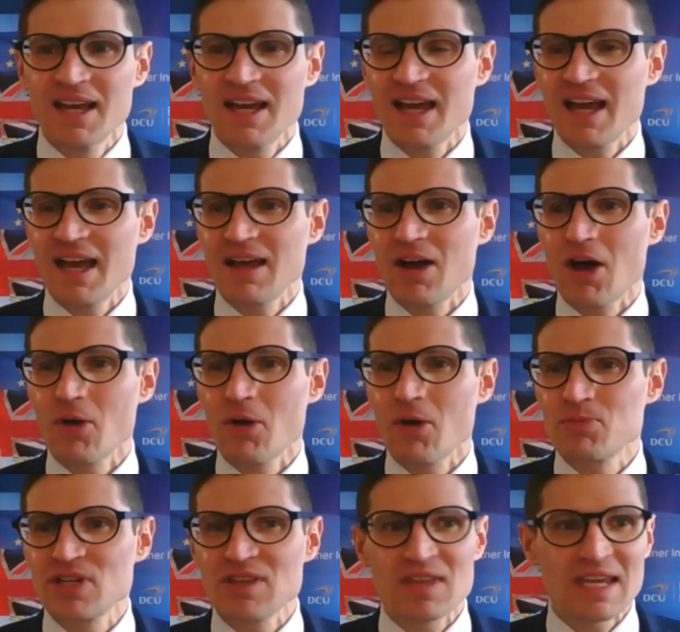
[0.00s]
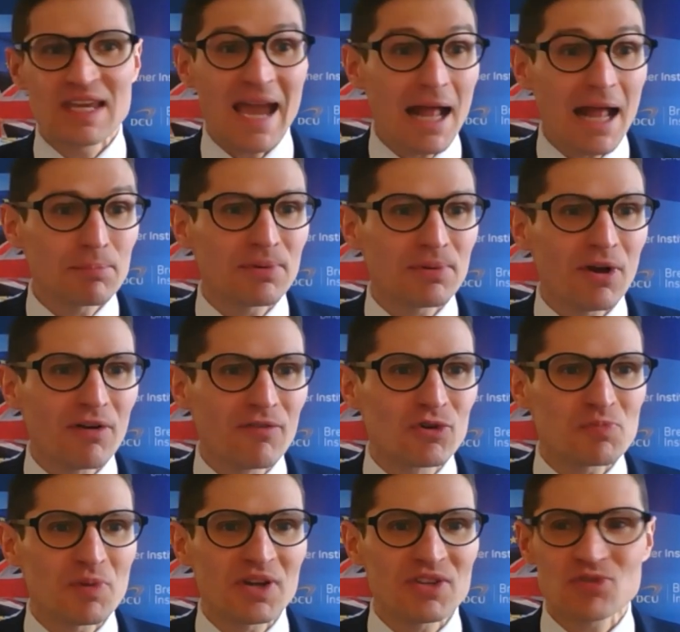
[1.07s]
Uh, obviously, the help of our
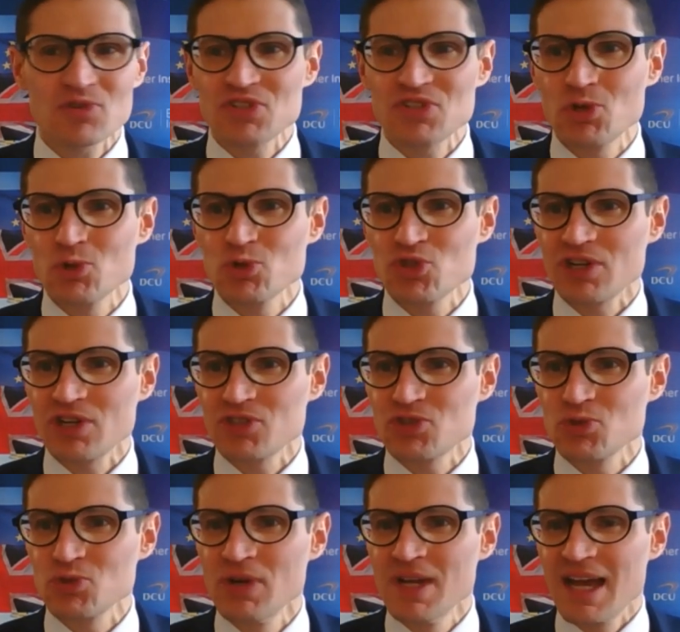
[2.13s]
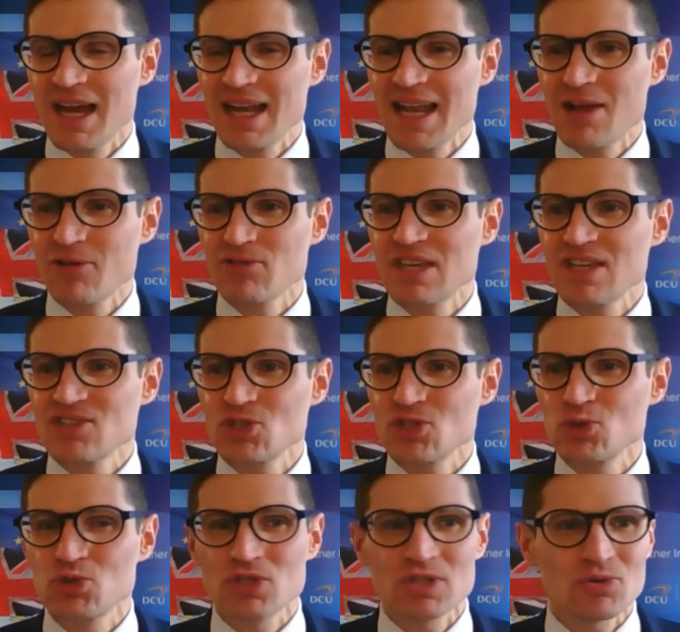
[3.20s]
sponsor is crucial to allowing the
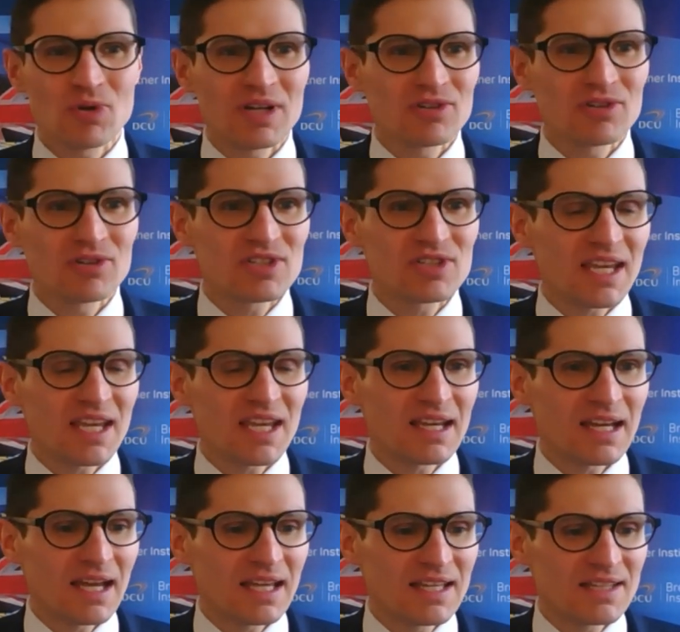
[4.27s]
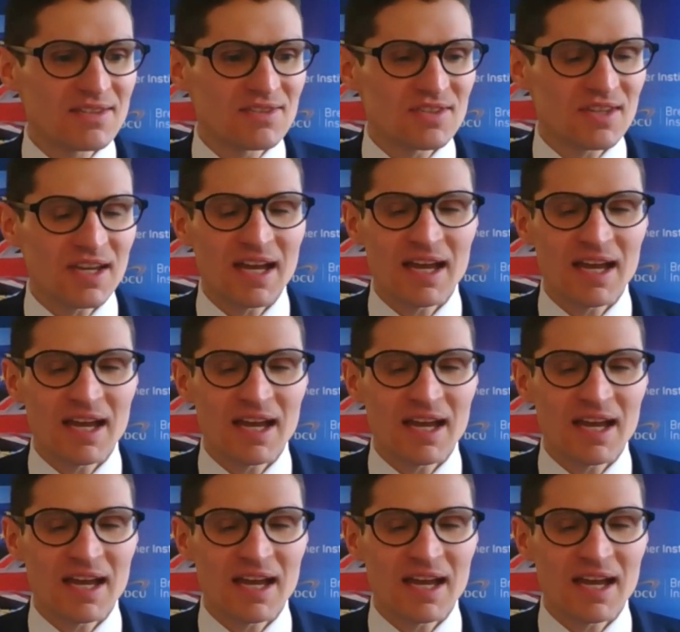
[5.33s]
Institute to undertake uh, its